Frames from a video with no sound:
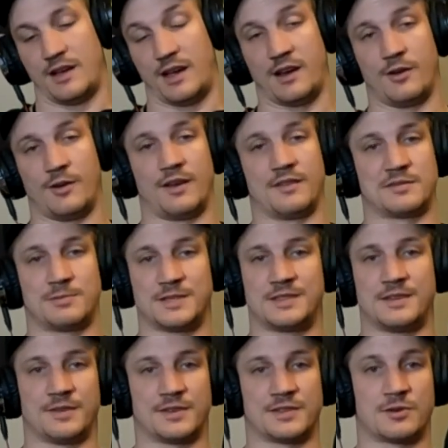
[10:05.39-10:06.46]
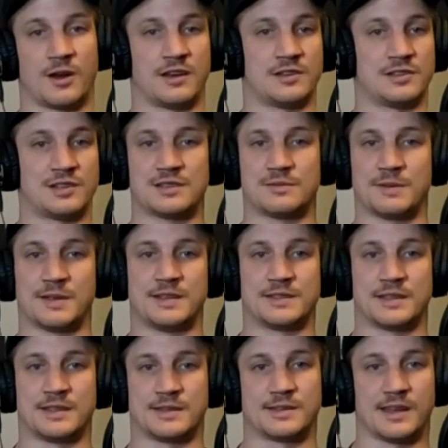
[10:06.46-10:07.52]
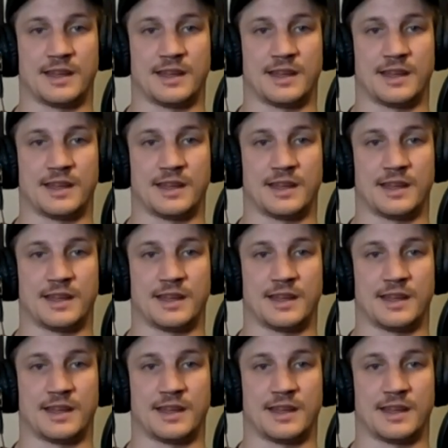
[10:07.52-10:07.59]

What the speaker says: don't have specific strategies because this is not